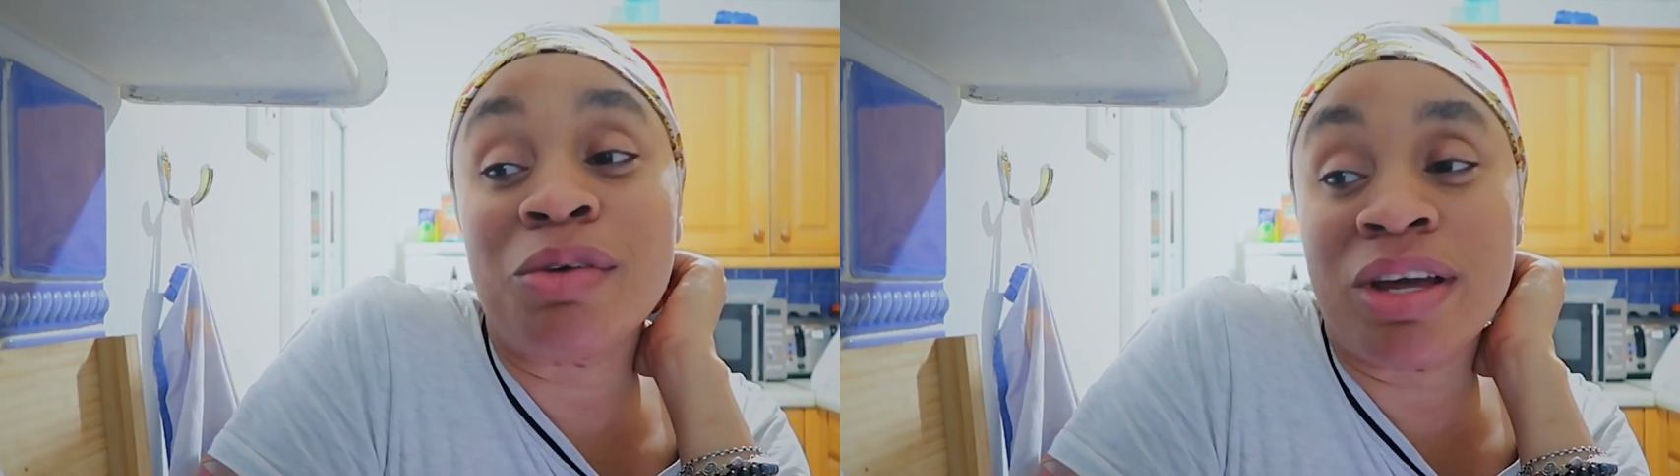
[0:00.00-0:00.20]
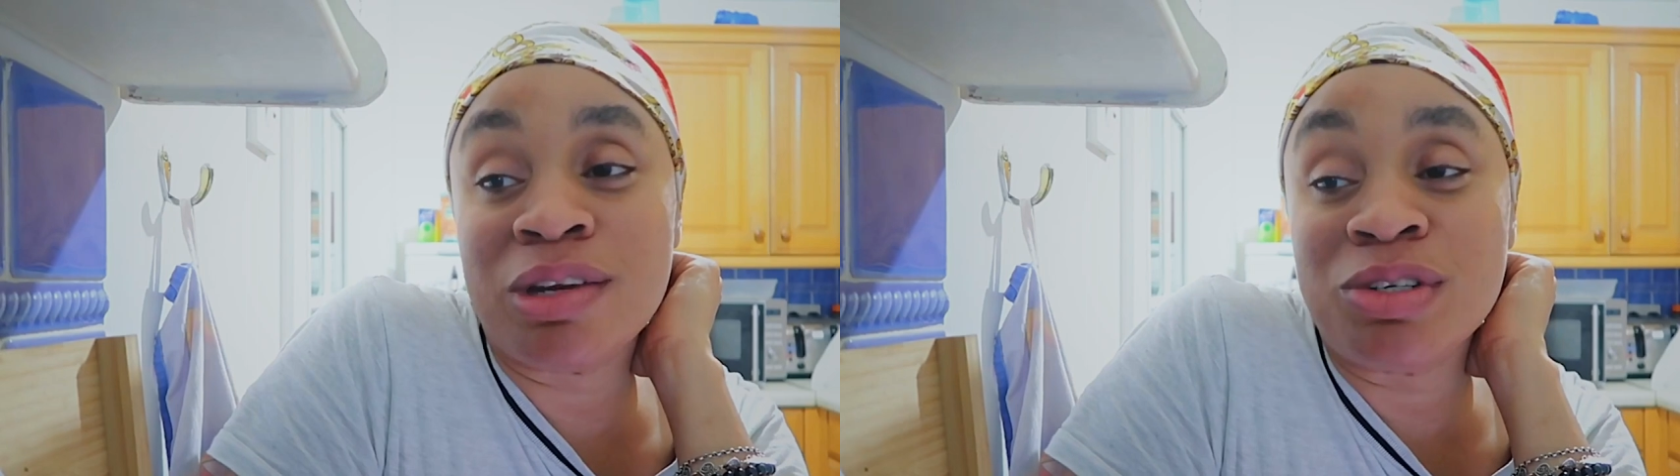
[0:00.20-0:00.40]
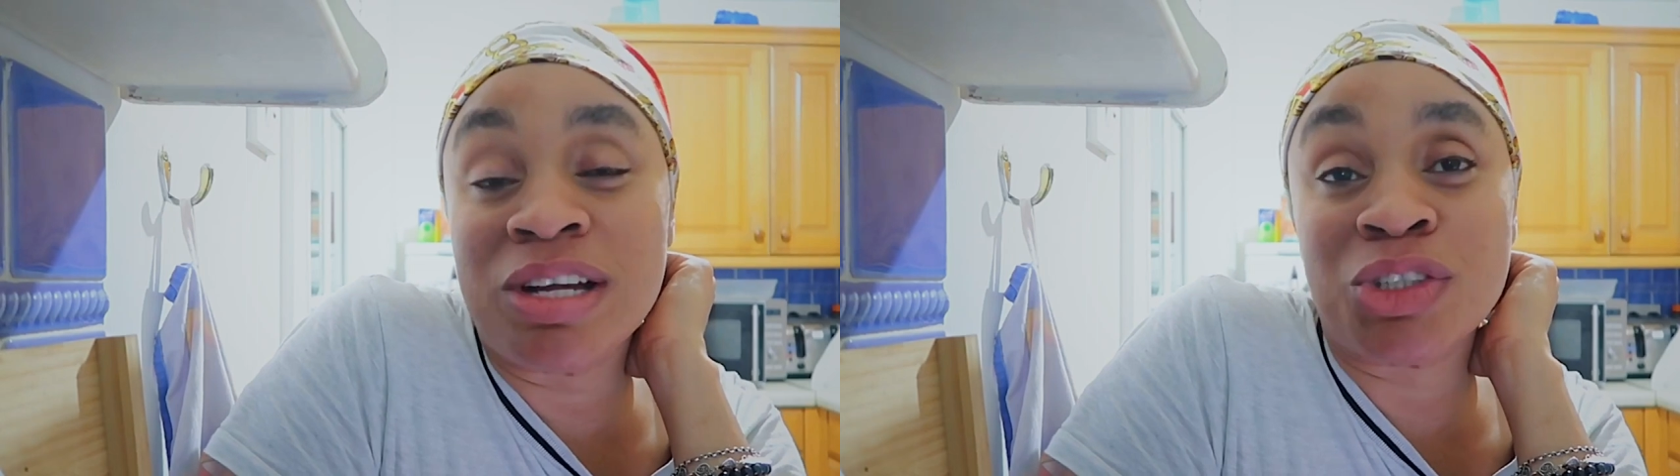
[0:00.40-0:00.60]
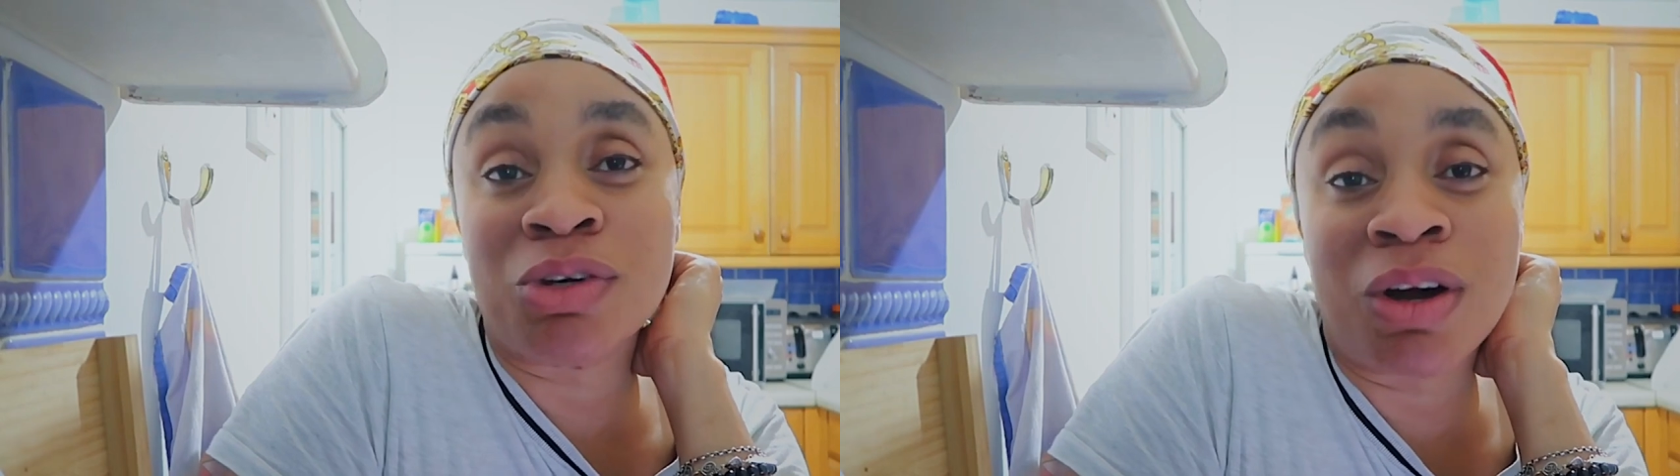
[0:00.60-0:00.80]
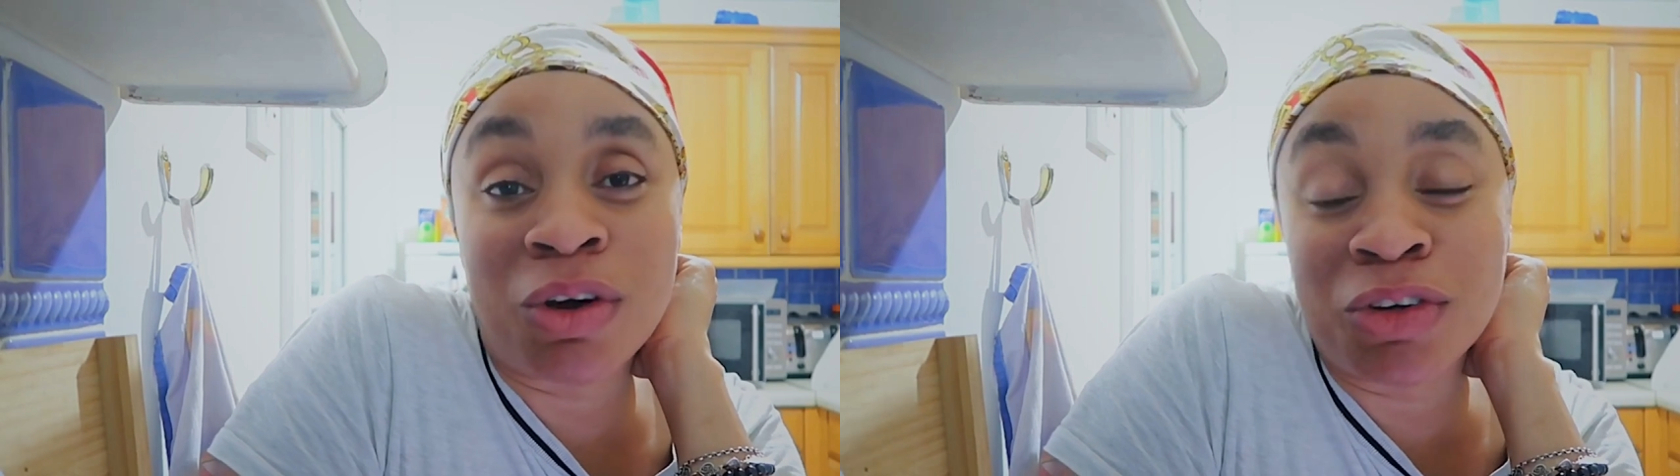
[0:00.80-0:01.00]
hello
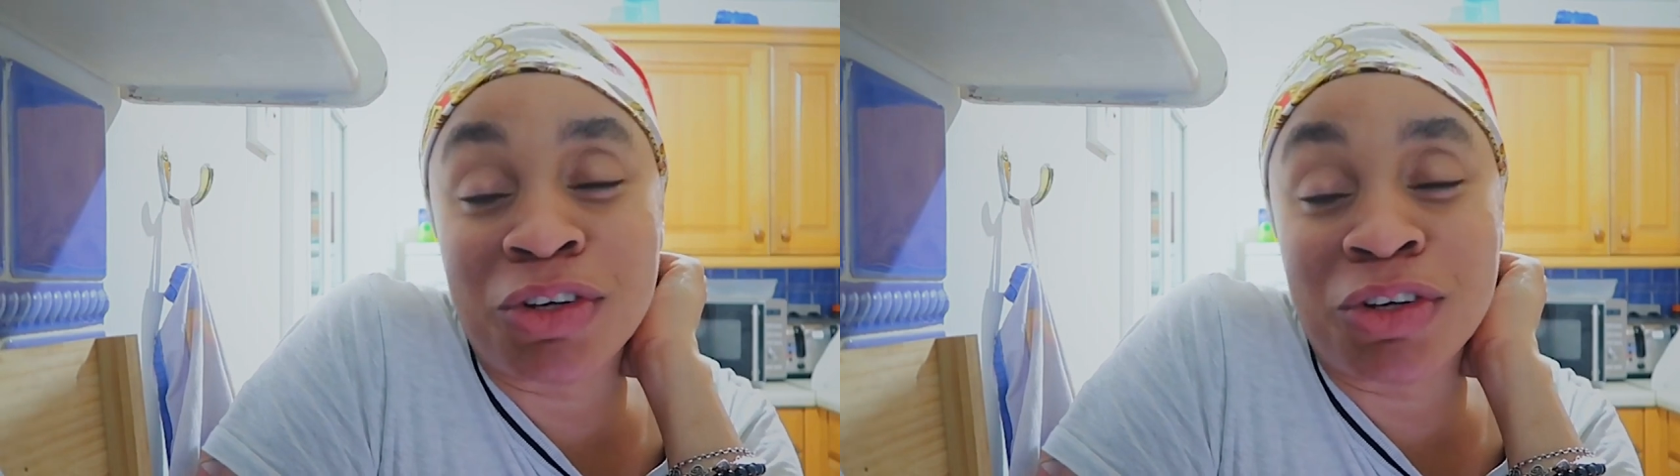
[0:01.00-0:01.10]
natural."